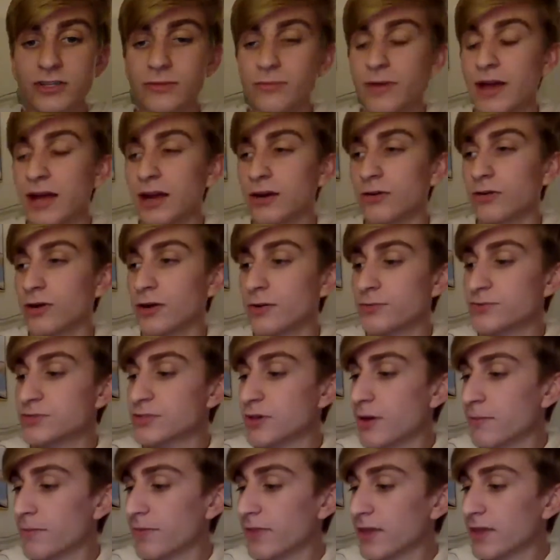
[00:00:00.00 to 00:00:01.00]
in the background.
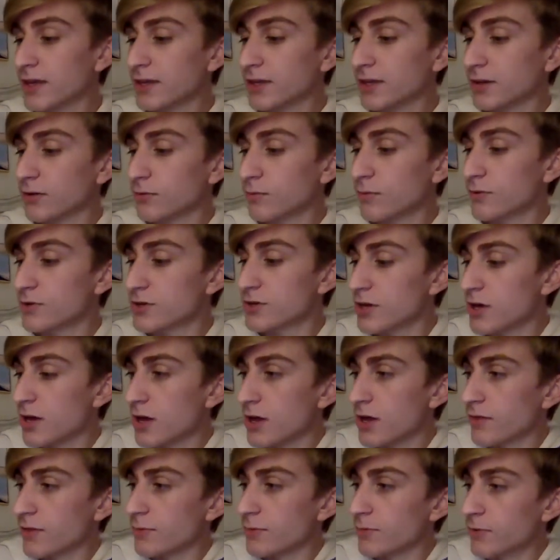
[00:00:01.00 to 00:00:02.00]
So I'm thinking
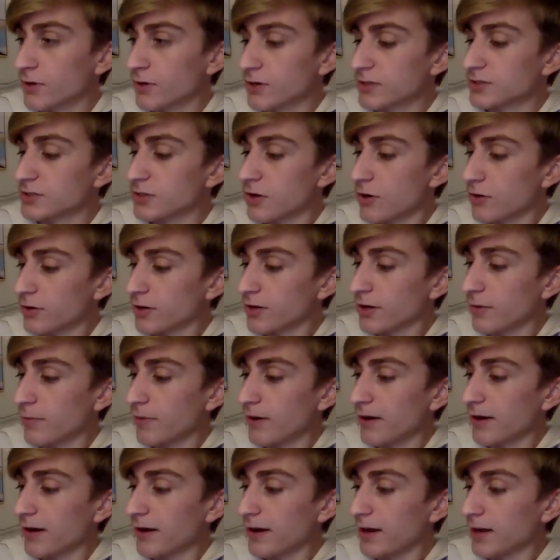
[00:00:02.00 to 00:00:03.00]
the book is talking
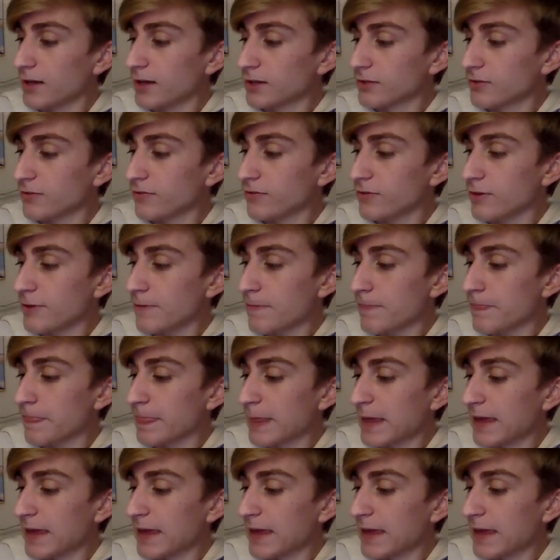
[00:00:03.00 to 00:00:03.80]
about an elephant